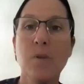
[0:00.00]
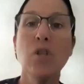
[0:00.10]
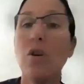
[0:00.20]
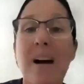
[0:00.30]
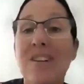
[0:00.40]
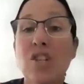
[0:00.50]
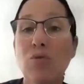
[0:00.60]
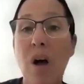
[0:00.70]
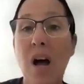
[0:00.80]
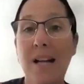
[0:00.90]
So you might
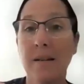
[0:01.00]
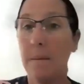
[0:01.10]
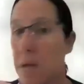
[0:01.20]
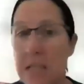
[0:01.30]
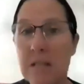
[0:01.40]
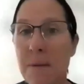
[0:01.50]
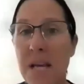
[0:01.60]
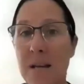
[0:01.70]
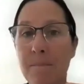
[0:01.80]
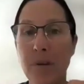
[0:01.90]
just write
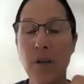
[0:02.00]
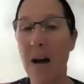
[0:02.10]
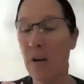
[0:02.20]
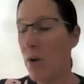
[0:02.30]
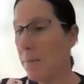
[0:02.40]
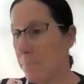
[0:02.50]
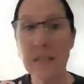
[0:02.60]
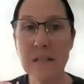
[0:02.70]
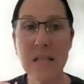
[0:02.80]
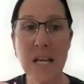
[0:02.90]
B2B, you might write
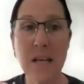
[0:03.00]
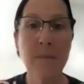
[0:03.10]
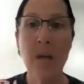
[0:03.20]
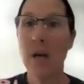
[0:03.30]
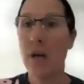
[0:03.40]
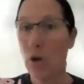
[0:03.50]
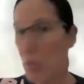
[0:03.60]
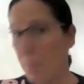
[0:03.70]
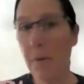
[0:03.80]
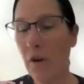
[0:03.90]
B2C,
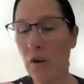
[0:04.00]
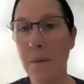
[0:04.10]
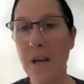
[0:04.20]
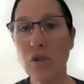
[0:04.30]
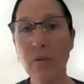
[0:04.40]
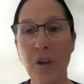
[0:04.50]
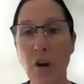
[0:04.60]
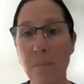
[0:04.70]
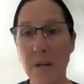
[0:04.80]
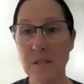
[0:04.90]
group of occupational
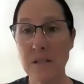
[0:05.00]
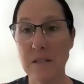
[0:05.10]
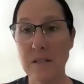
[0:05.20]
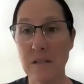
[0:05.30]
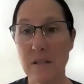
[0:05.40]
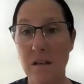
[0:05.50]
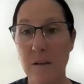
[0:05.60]
therapists,